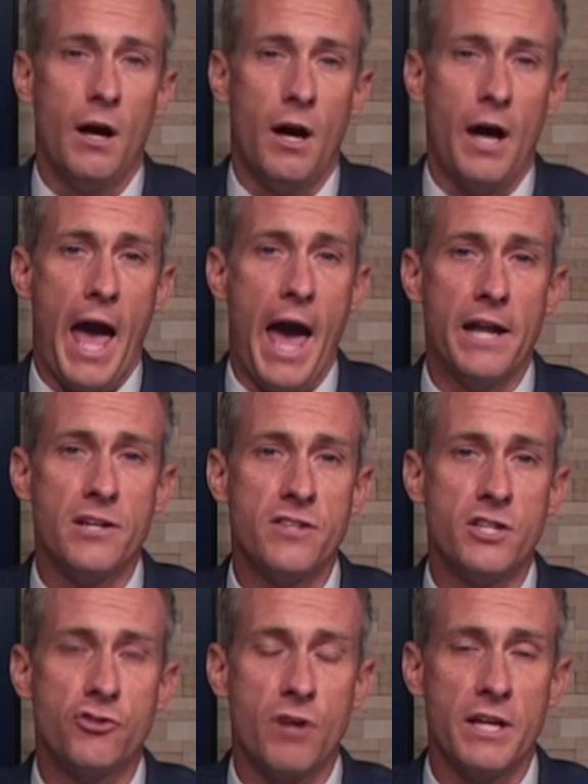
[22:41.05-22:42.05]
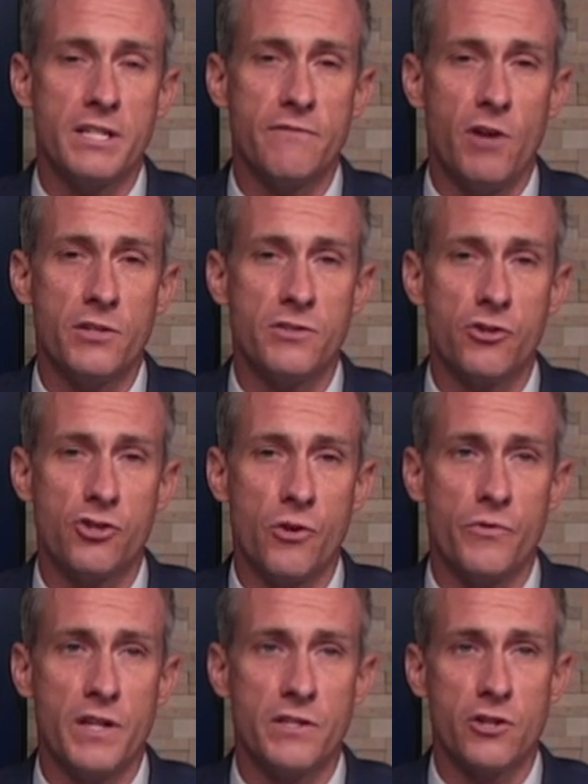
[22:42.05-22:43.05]
Uh, and these trials have also
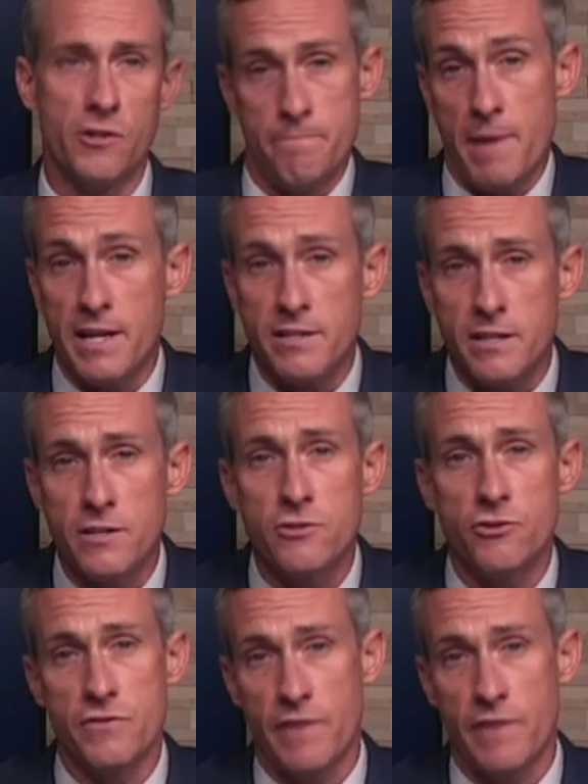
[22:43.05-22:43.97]
shown that certain medicines